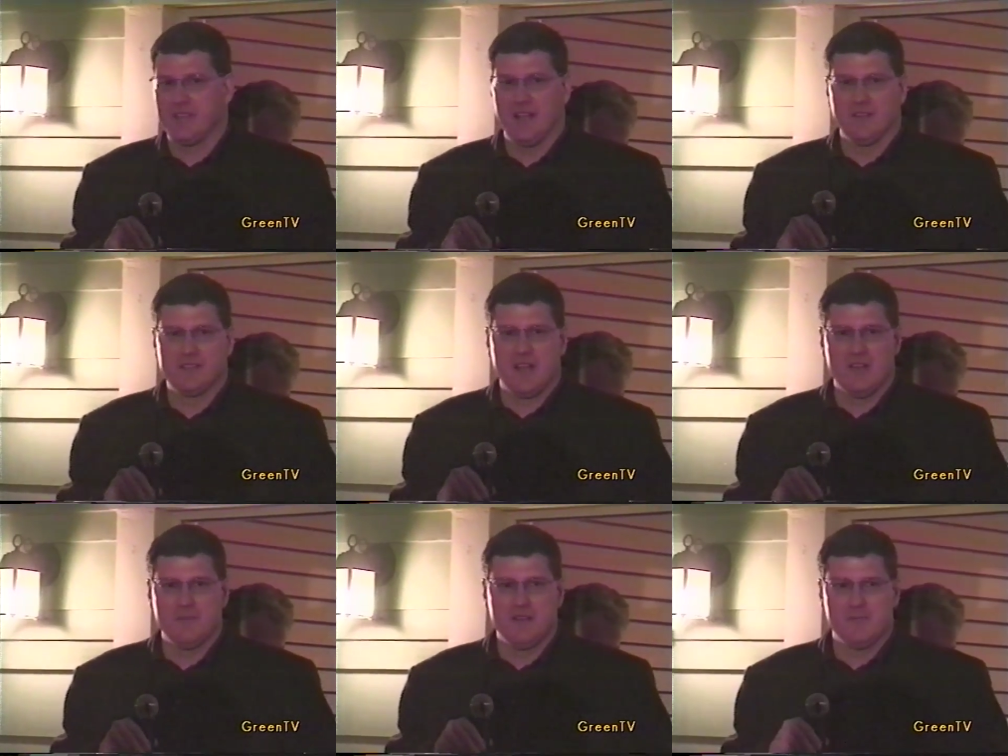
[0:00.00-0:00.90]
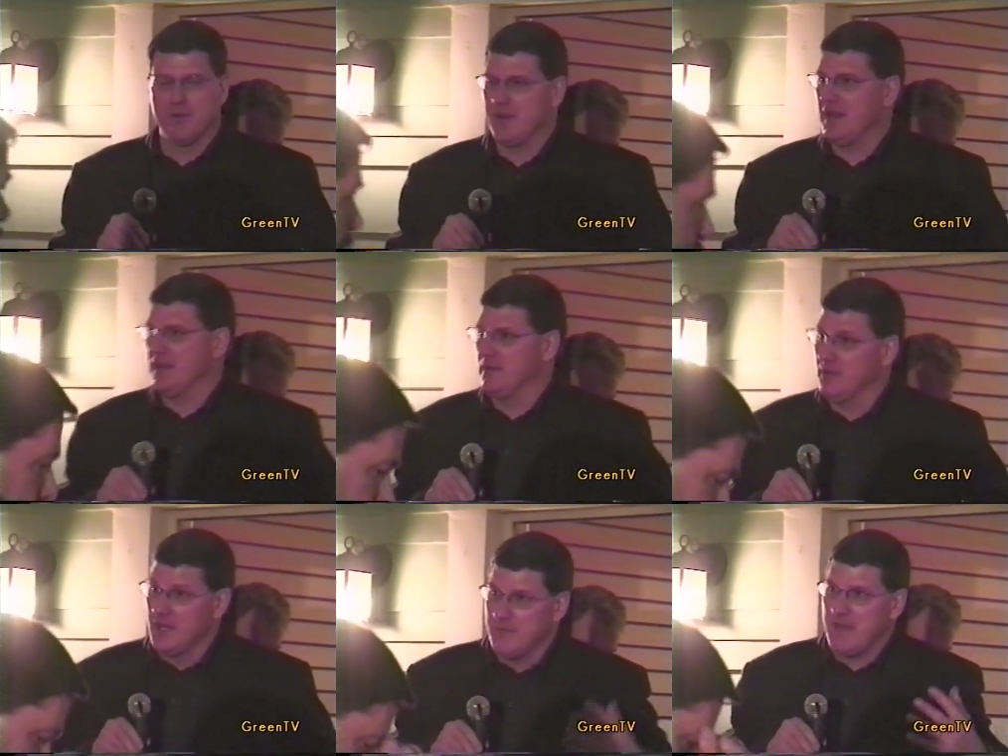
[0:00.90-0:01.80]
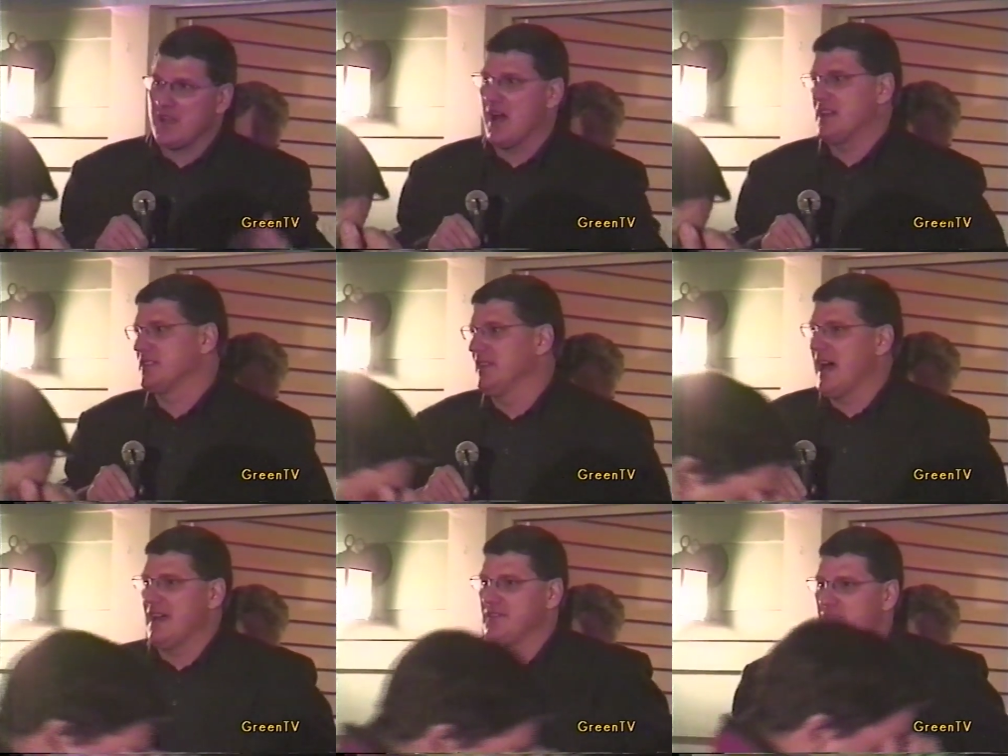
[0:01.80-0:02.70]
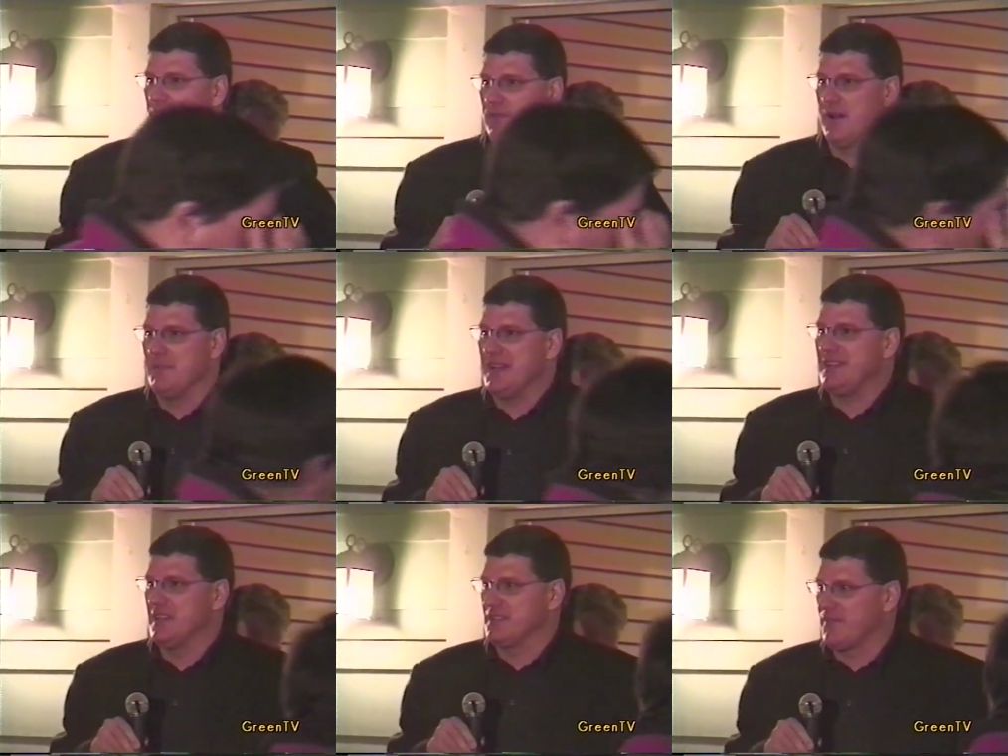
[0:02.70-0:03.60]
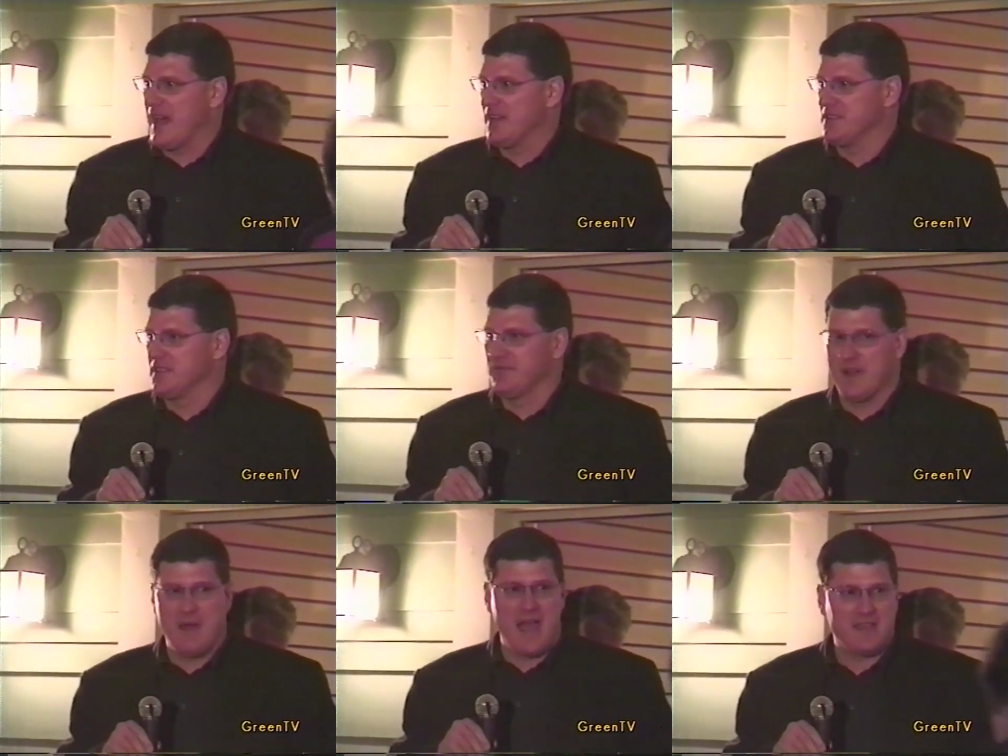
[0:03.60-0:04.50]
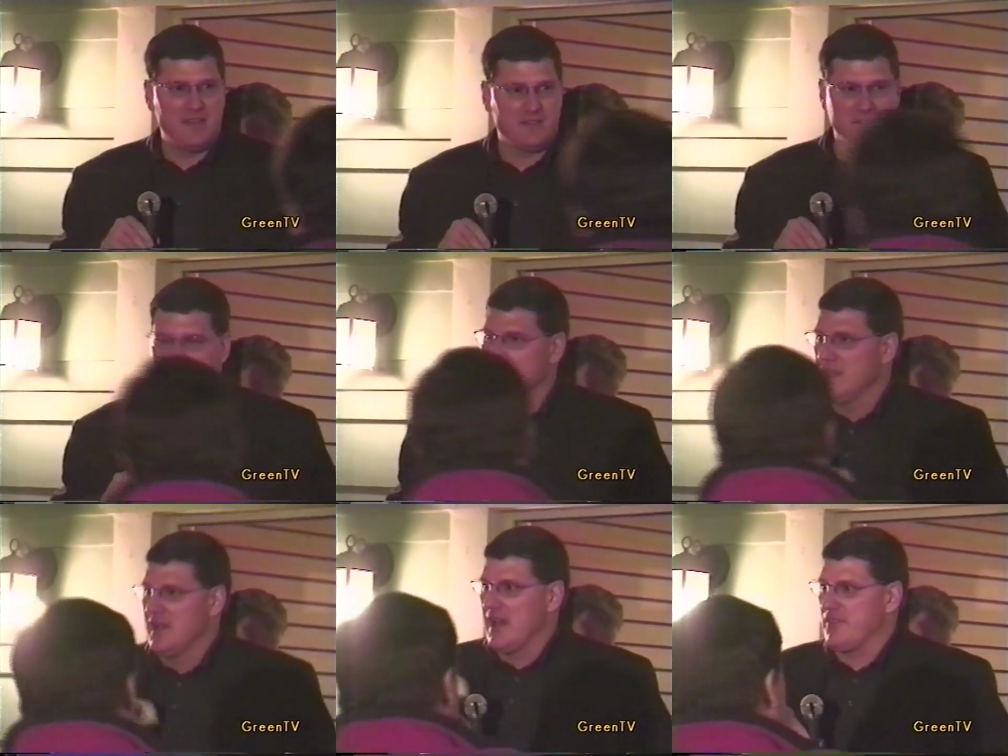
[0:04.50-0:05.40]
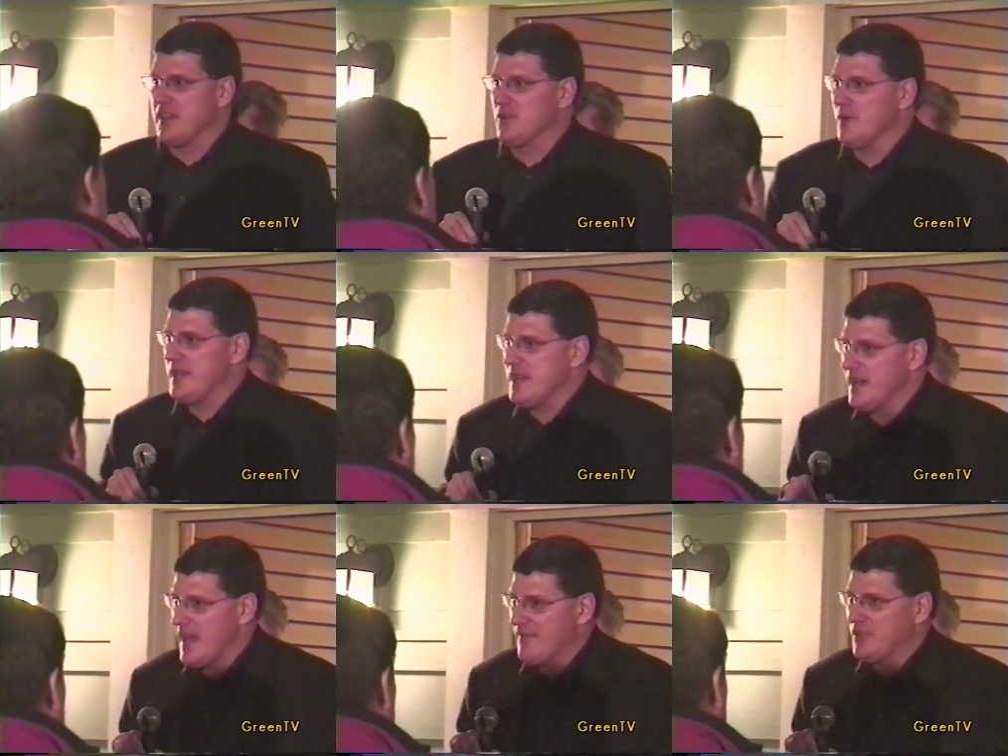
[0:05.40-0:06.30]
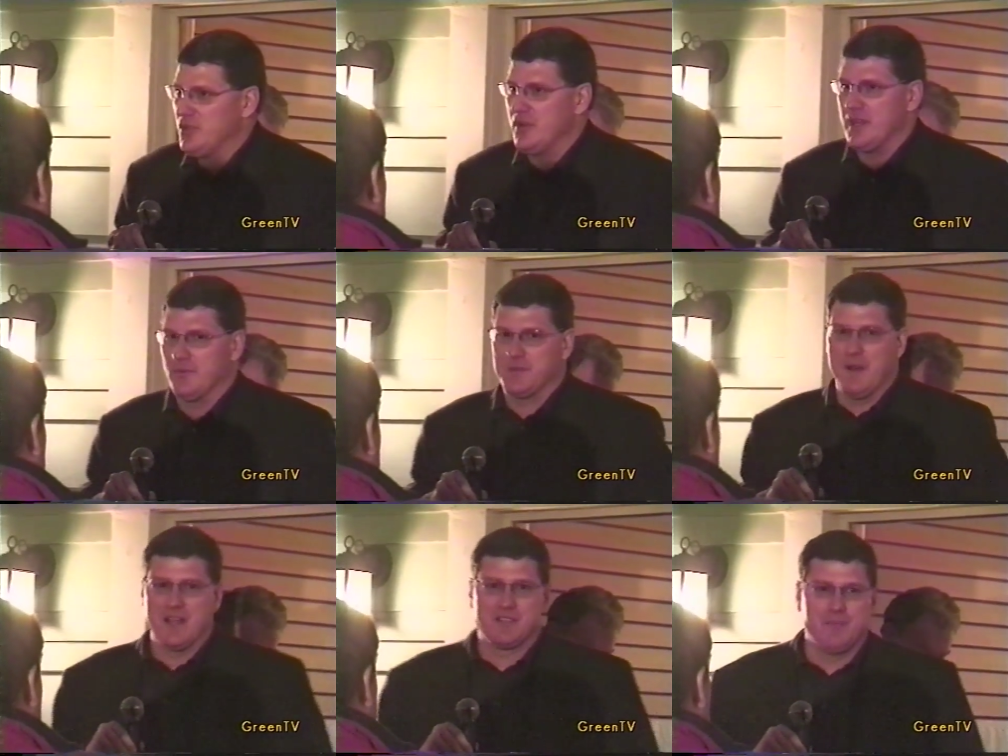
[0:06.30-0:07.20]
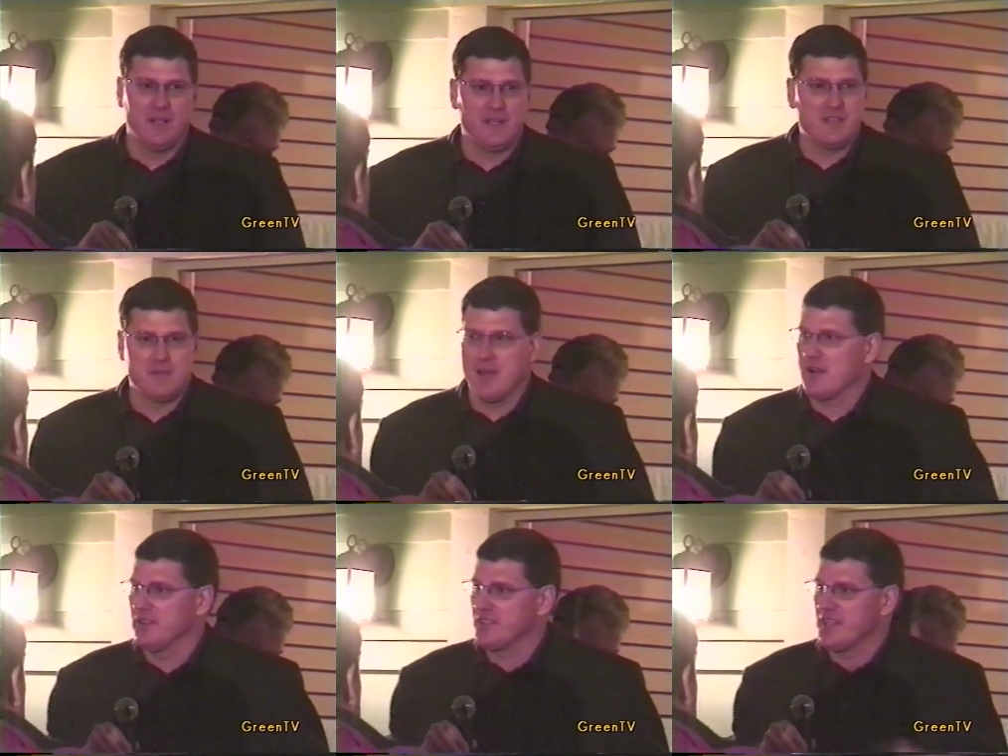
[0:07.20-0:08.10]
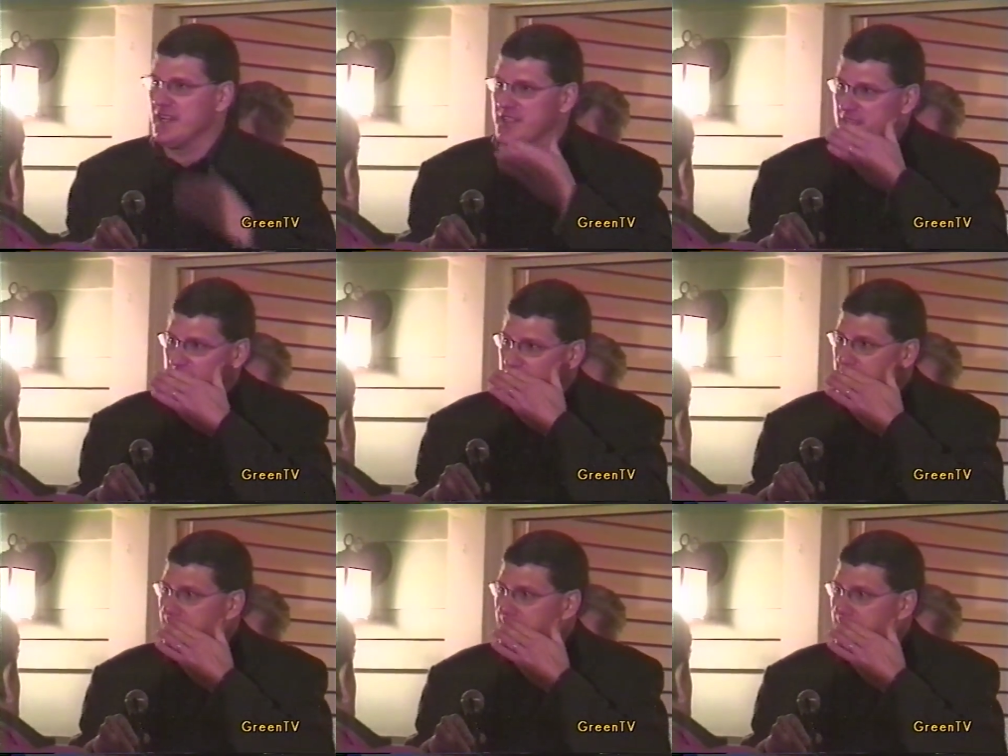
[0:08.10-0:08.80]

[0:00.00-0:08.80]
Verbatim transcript: sailors, airmen, and marine, and may cost the lives of uh, many tens of thousands of Iraqis. I think we uh, have a duty and responsibility as American citizens